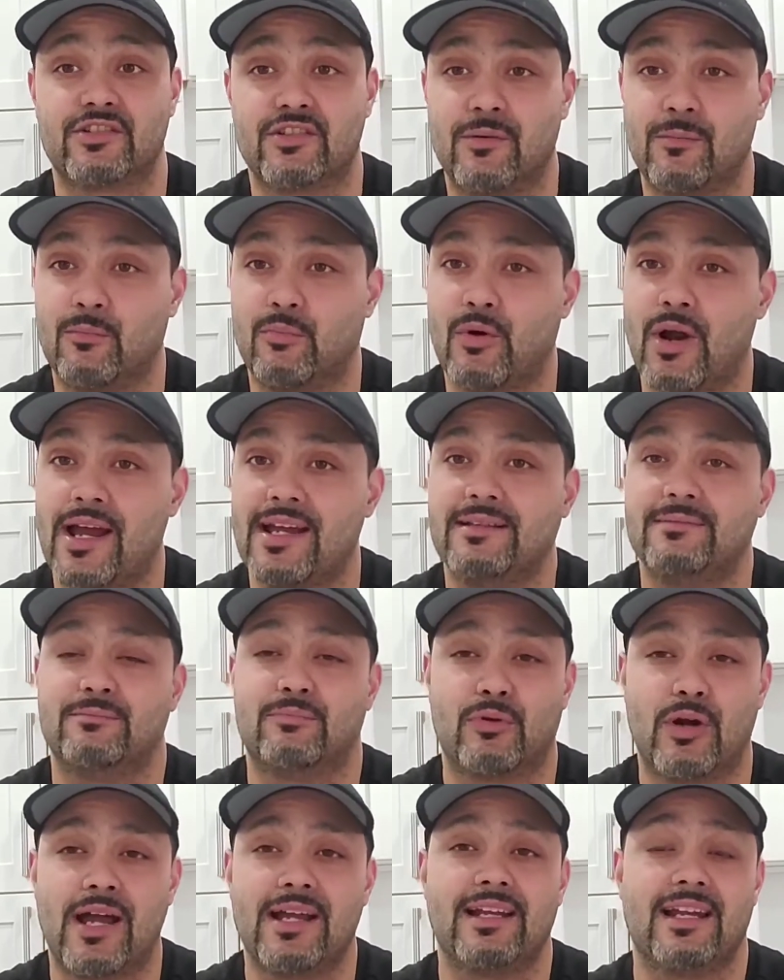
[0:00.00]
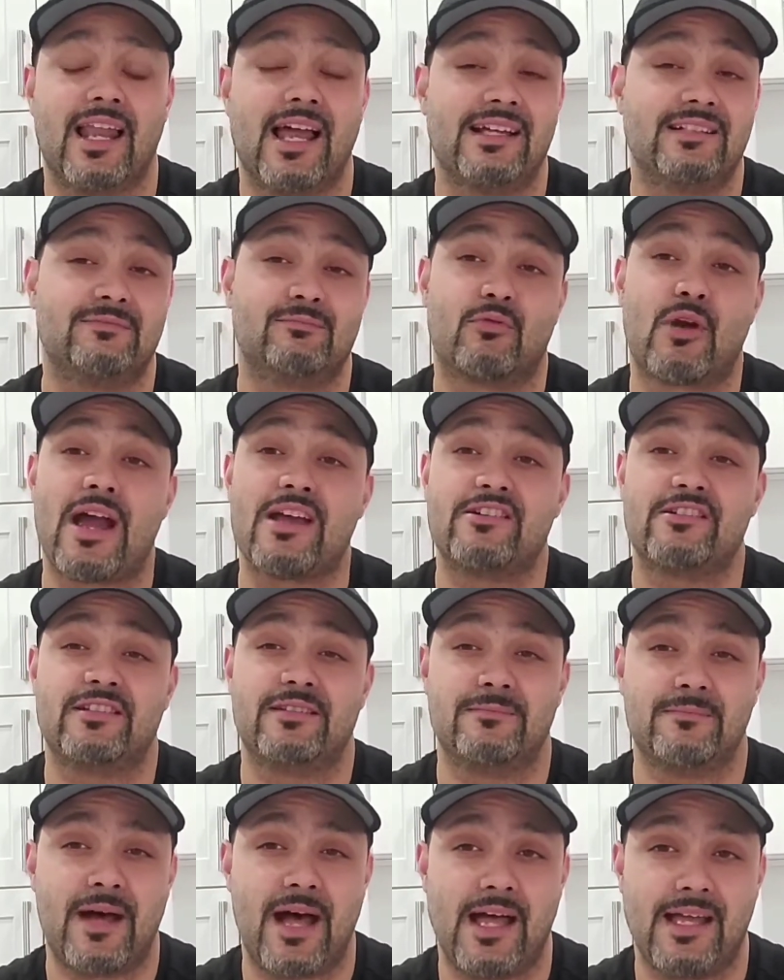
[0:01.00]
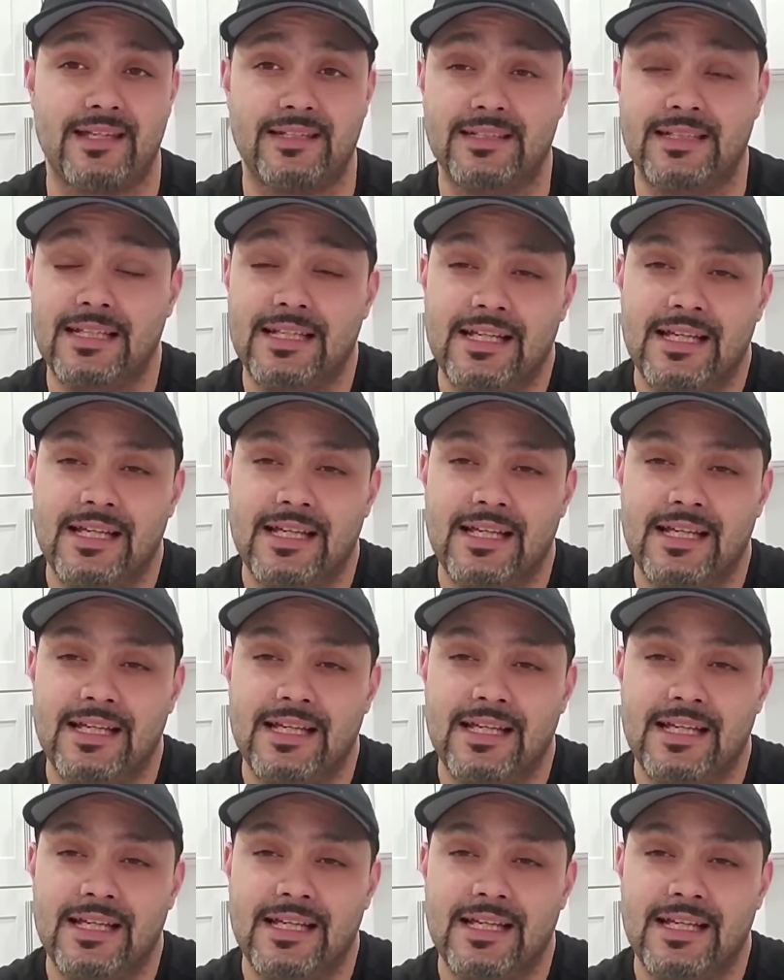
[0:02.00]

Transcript: some bright bright lights brighter than mine